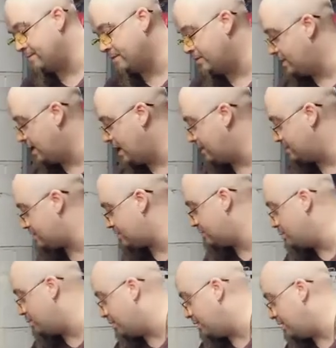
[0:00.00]
That's
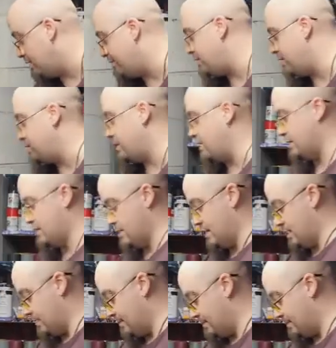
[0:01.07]
super nifty right there.